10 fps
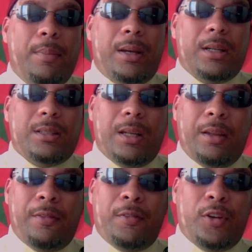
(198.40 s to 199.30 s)
Because
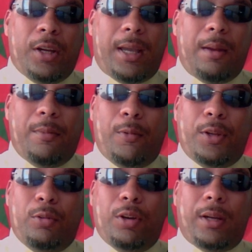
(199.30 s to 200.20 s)
if you look at it,
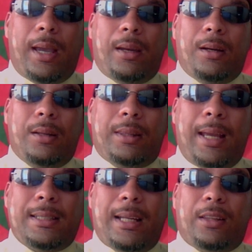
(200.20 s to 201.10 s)
when you look at
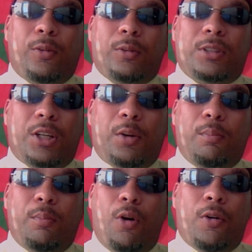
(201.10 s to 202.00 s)
things like the
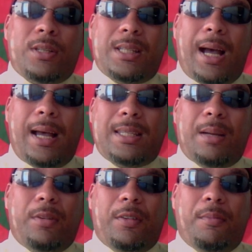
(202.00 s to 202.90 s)
term Moorish Science
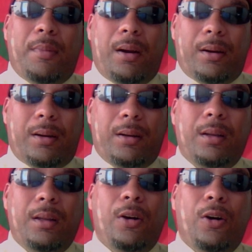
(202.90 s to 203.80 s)
Temple of America,
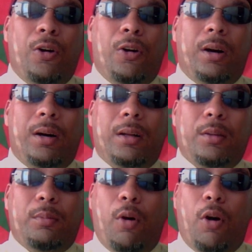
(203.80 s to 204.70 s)
or
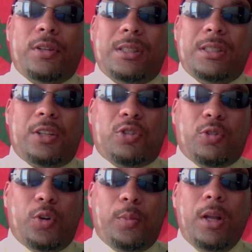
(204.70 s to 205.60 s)
the Moorish
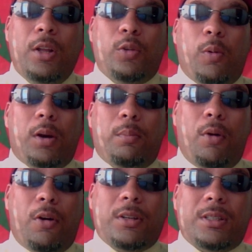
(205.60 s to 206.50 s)
Industrial Group, the word
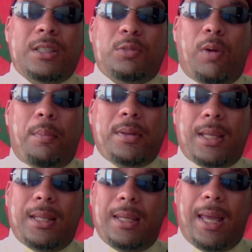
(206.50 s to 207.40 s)
Moorish is
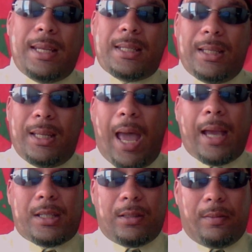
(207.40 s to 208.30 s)
representing the nation in
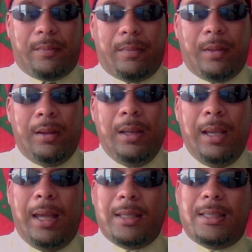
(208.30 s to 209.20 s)
action.
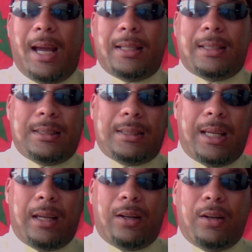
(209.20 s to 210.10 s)
It is not just
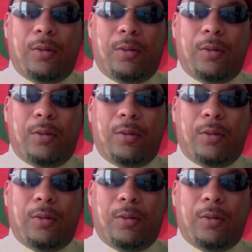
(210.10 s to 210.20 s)
saying